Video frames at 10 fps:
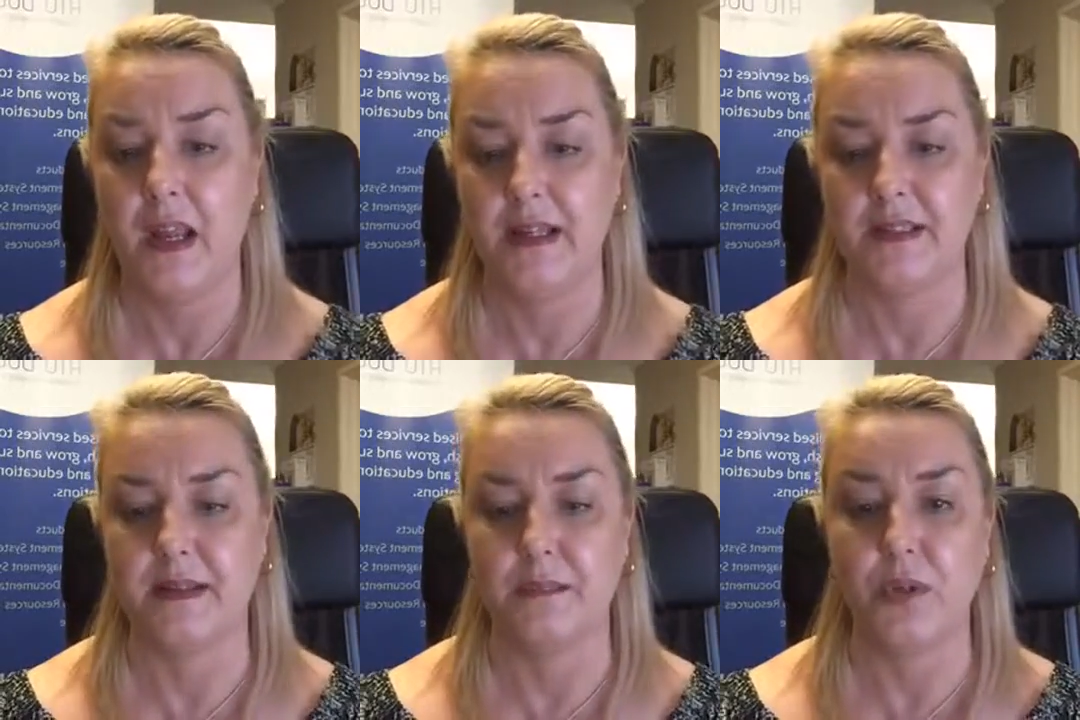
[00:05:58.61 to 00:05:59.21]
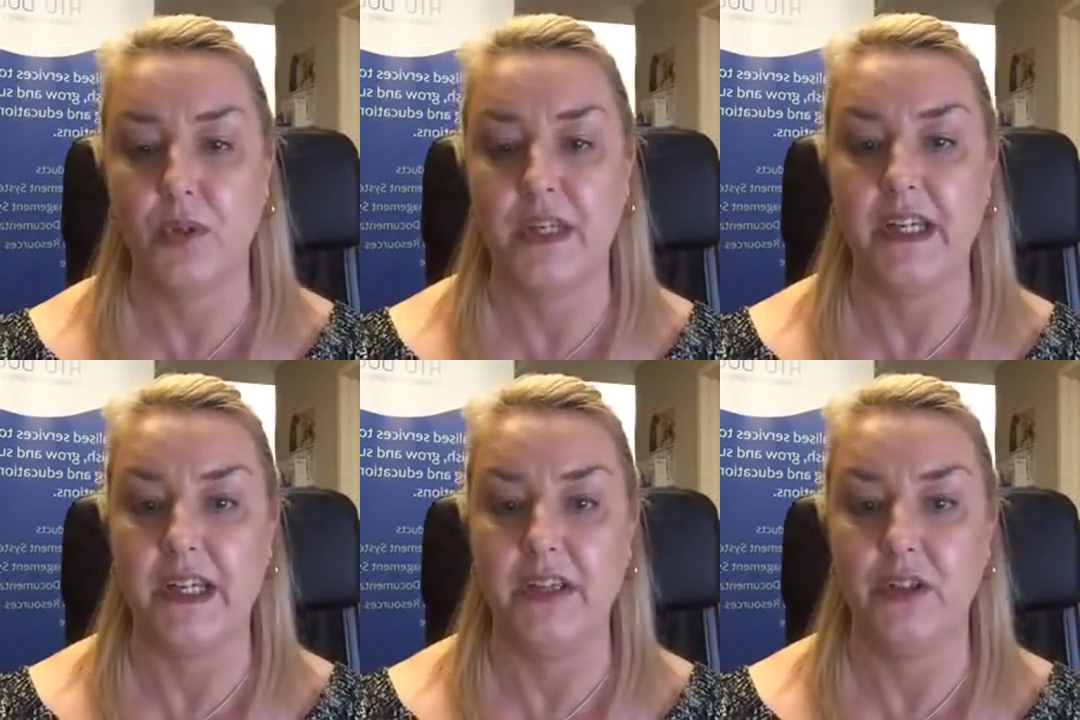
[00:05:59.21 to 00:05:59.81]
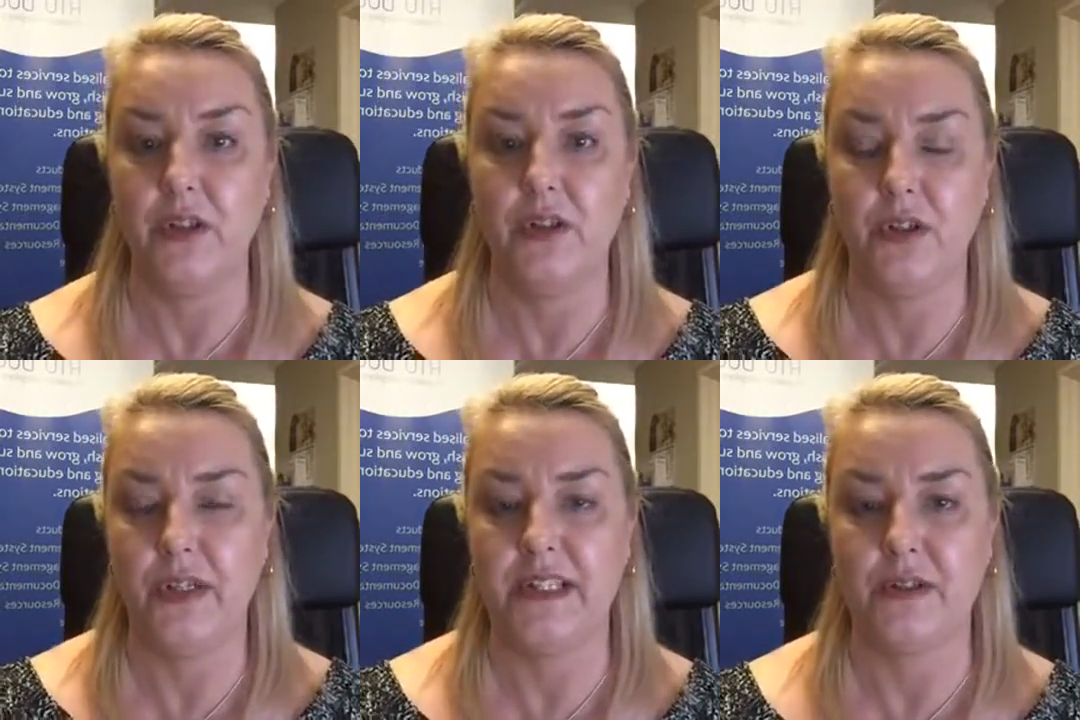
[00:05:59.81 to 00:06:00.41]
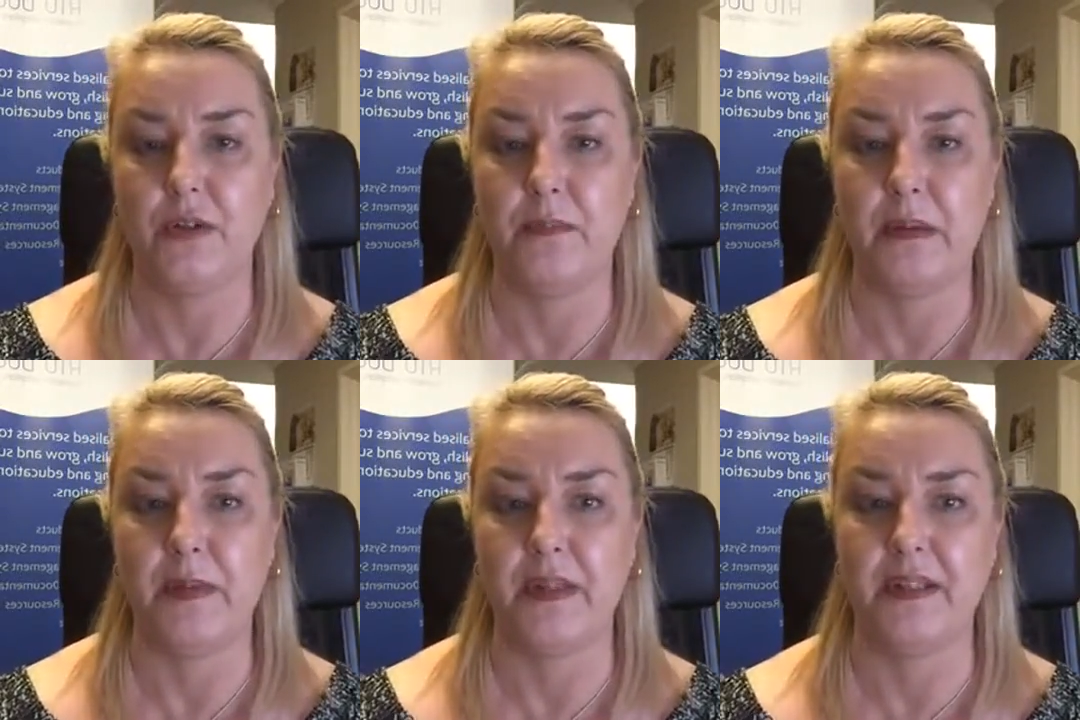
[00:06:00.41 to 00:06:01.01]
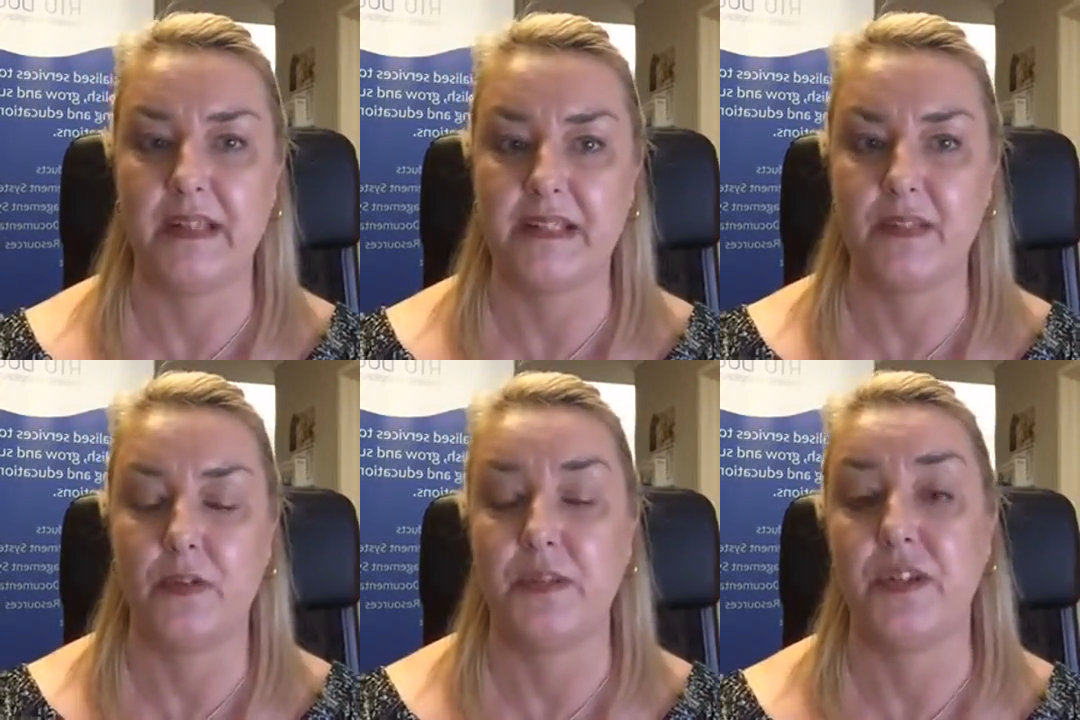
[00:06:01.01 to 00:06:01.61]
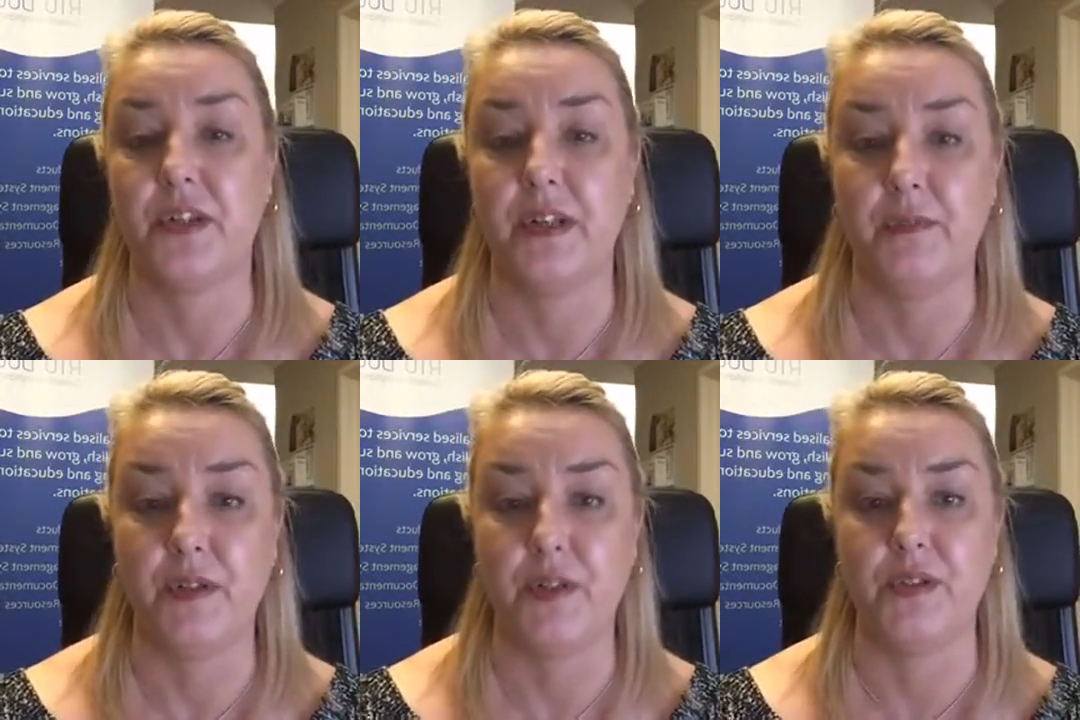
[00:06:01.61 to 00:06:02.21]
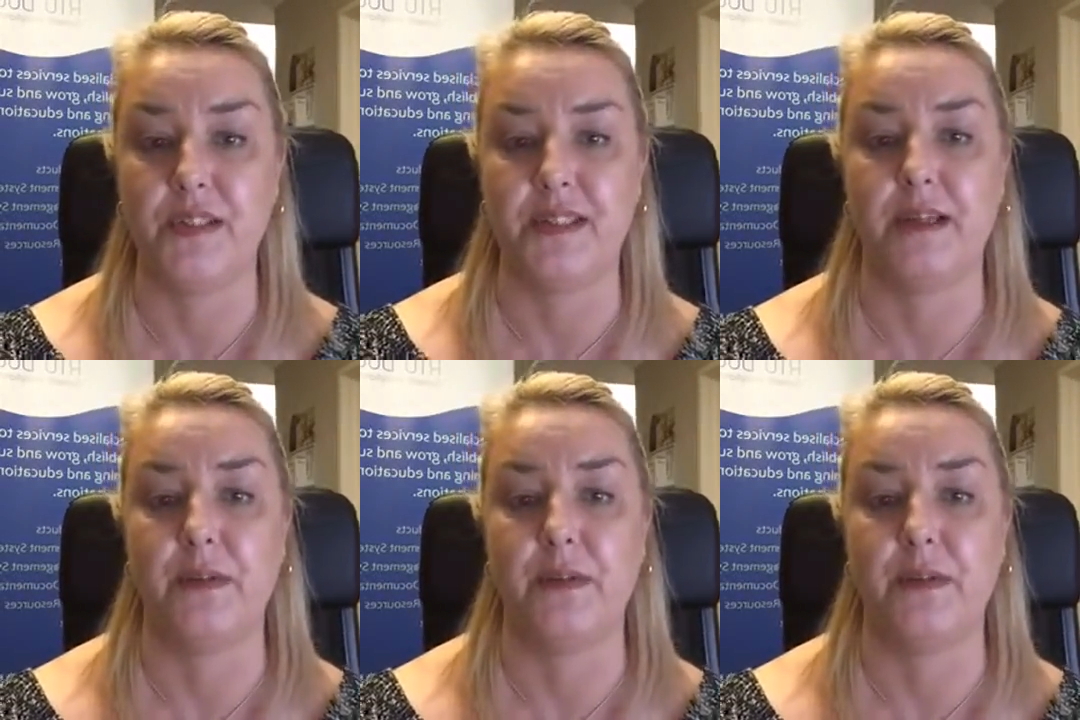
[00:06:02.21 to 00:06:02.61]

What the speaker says: as an employee, you need to remember that that's an opportunity for you to see